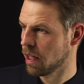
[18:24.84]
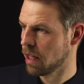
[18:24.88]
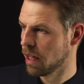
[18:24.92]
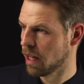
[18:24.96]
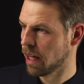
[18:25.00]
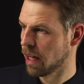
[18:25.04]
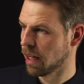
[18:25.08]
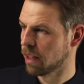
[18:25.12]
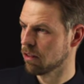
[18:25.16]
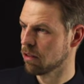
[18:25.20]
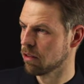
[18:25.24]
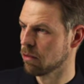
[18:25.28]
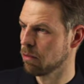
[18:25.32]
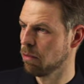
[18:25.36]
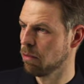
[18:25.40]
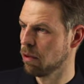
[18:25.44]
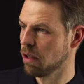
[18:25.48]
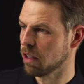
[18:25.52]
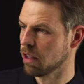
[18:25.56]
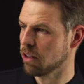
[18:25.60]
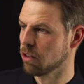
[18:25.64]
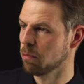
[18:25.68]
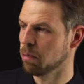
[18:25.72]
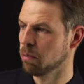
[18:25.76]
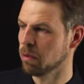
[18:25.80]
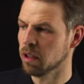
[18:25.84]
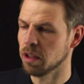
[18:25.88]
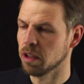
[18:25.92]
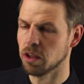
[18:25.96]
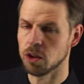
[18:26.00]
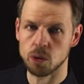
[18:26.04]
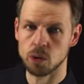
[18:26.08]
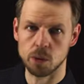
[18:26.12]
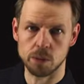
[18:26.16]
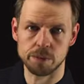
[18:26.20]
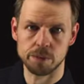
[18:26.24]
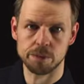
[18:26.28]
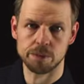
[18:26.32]
x plus b
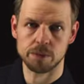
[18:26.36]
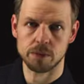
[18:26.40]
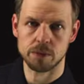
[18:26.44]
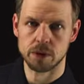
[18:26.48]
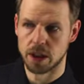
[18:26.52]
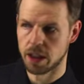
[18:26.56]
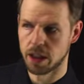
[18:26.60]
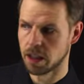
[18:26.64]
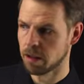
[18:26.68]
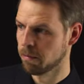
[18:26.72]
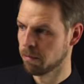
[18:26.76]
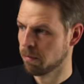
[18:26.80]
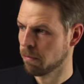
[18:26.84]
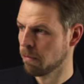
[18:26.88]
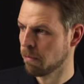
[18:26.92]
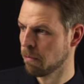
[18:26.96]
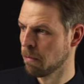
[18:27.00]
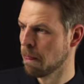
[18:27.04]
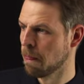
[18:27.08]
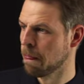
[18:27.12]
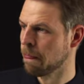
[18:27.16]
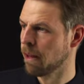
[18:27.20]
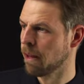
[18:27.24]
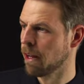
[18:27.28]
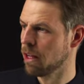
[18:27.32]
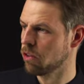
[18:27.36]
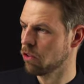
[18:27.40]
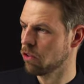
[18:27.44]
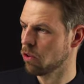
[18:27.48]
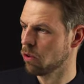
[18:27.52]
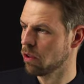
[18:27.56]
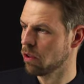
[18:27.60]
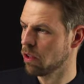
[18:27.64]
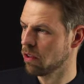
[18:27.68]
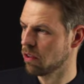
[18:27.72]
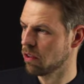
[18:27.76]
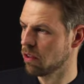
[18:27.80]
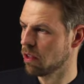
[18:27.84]
u. Okay, and so
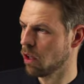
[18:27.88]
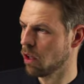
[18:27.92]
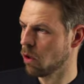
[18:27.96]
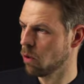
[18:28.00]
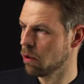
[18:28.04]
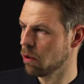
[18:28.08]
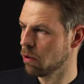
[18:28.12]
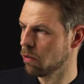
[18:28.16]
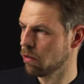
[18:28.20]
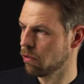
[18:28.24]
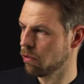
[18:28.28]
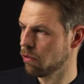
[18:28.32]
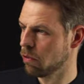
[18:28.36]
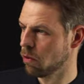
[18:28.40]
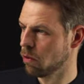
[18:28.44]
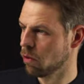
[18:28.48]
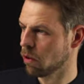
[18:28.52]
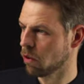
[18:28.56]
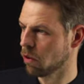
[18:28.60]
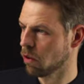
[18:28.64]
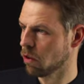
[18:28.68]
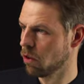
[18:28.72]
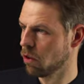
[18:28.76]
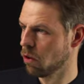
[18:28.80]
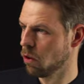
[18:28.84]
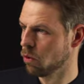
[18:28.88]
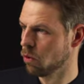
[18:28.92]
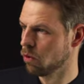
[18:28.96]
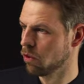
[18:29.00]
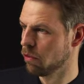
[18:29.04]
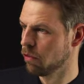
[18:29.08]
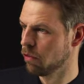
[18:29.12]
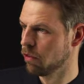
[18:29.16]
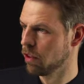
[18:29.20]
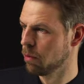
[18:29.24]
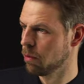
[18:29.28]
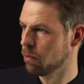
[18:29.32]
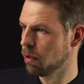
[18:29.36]
this is how we close the
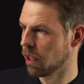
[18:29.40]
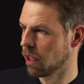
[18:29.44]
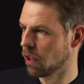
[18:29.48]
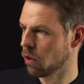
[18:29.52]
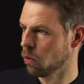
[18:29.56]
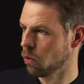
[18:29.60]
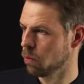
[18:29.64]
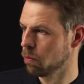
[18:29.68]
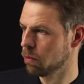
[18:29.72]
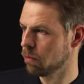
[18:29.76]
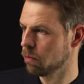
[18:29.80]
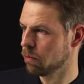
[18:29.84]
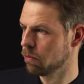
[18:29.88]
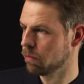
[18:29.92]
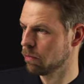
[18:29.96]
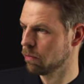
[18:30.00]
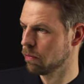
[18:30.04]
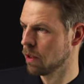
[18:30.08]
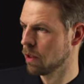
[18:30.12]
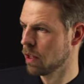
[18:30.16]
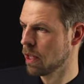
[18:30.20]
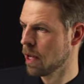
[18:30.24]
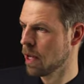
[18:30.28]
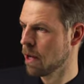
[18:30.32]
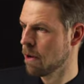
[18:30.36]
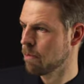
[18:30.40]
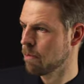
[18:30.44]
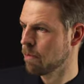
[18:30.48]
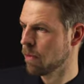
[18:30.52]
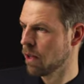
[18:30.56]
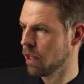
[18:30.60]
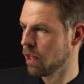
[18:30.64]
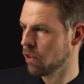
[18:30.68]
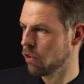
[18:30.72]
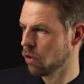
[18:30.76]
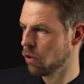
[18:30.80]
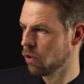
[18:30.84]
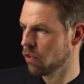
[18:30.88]
feedback loop.
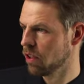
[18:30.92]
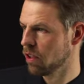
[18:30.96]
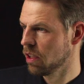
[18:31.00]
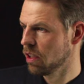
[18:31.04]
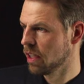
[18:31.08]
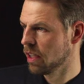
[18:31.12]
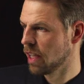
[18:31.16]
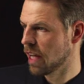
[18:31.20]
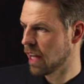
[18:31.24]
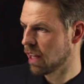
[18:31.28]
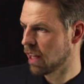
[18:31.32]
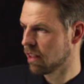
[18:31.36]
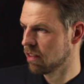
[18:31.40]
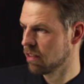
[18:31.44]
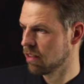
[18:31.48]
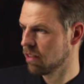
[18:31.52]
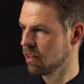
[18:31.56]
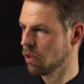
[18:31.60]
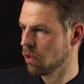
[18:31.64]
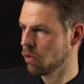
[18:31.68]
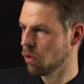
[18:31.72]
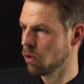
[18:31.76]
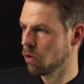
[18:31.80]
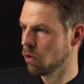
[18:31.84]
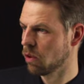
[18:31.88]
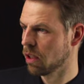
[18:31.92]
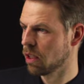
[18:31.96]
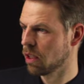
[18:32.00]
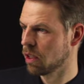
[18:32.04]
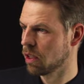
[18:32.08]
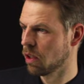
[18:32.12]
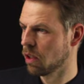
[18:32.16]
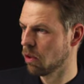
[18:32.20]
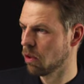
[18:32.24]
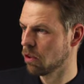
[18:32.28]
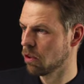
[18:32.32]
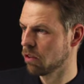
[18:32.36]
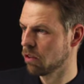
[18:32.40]
And so you see the x zero in
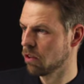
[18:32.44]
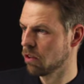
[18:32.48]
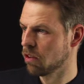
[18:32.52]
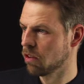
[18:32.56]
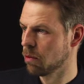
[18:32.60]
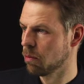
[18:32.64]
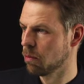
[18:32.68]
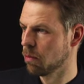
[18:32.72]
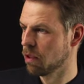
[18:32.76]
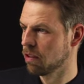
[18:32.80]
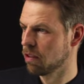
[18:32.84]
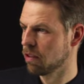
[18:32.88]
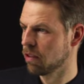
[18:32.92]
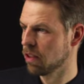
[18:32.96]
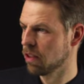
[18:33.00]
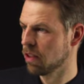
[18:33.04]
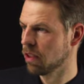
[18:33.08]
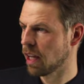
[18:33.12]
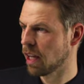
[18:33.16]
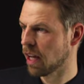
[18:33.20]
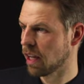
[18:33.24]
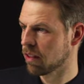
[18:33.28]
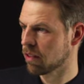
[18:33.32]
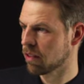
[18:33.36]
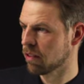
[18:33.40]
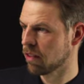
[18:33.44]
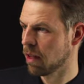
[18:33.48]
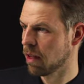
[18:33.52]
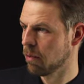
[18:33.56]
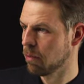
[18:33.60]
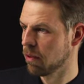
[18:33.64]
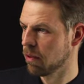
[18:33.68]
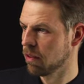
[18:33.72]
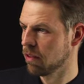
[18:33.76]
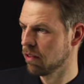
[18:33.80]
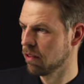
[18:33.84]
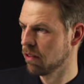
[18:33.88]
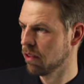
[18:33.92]
our system is the x
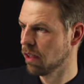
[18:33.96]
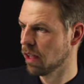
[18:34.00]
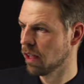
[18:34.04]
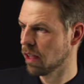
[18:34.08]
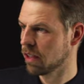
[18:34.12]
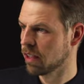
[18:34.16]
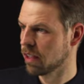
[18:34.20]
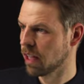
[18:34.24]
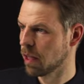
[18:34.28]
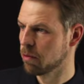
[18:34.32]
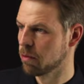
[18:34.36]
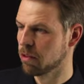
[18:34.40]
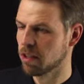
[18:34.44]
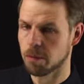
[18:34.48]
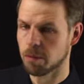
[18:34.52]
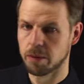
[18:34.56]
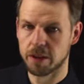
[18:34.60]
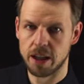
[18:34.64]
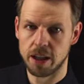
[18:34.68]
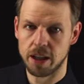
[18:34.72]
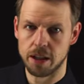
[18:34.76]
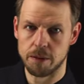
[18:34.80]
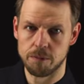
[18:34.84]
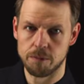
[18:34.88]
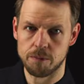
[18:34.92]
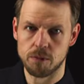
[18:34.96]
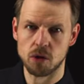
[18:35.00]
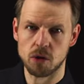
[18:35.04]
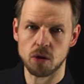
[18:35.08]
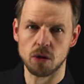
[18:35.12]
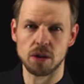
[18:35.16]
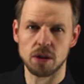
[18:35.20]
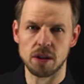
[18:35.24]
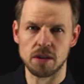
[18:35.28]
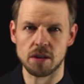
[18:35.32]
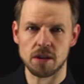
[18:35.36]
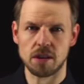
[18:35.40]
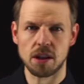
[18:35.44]
MPC at time step k. So
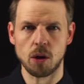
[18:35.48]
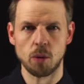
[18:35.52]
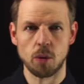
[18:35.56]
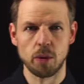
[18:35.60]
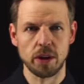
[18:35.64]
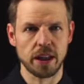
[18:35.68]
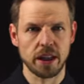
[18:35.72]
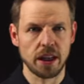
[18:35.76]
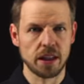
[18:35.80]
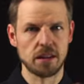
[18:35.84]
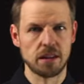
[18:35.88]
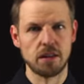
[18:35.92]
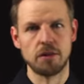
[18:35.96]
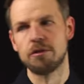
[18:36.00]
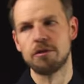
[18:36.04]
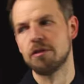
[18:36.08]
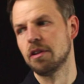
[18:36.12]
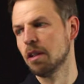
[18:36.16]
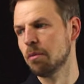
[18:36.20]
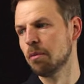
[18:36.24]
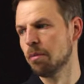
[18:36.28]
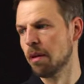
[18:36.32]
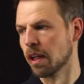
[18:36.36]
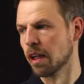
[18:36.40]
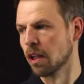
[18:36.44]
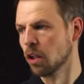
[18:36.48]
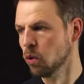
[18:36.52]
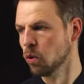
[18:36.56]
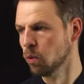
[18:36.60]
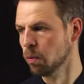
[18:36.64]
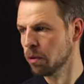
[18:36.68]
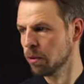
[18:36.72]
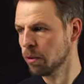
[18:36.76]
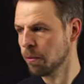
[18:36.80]
this is how we get the feedback loop